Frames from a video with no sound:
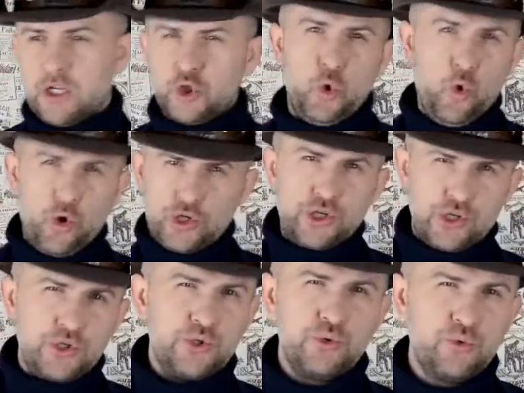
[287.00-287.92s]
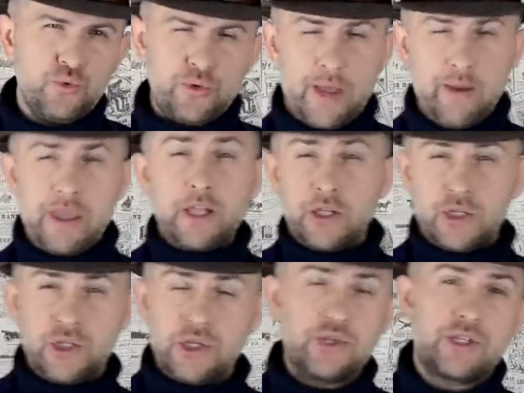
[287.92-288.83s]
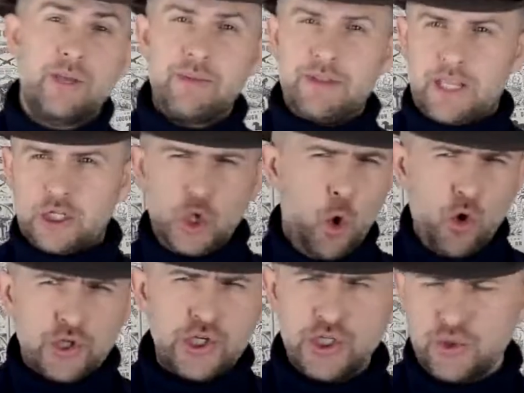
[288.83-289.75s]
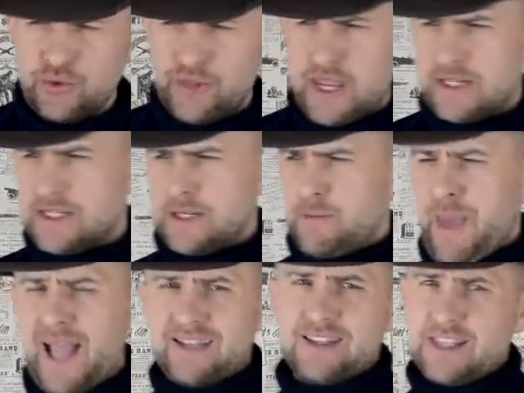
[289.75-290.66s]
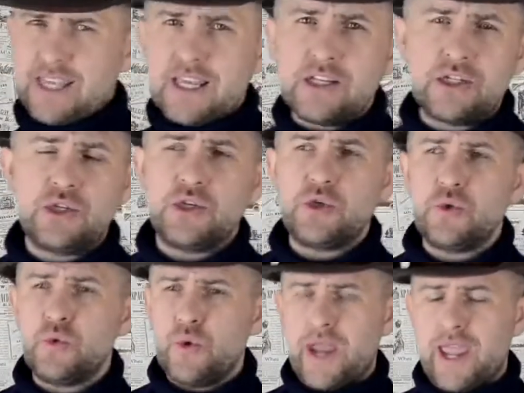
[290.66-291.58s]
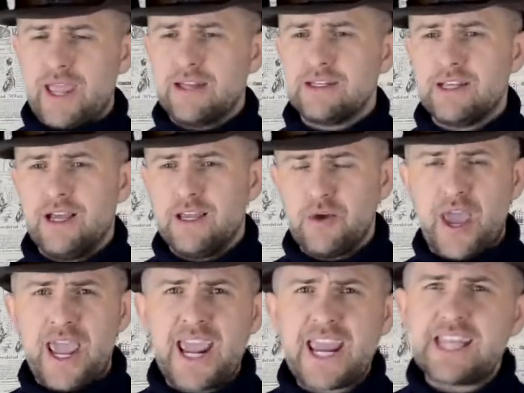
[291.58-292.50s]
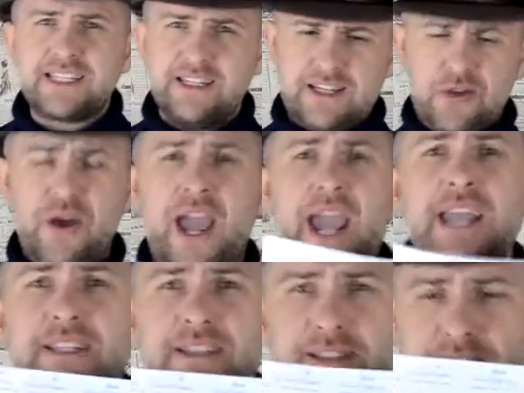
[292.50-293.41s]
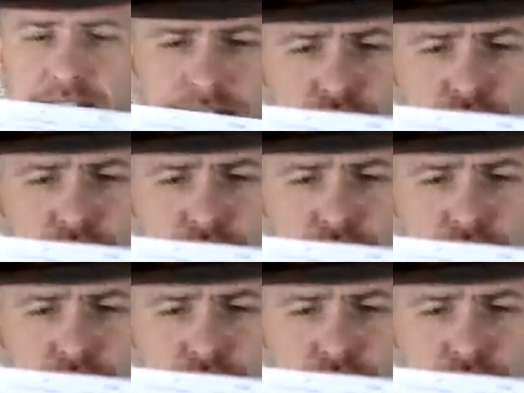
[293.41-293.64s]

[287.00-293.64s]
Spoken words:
tortured you, English teachers, I mean, they tortured you, they did bad things to you, and you hated this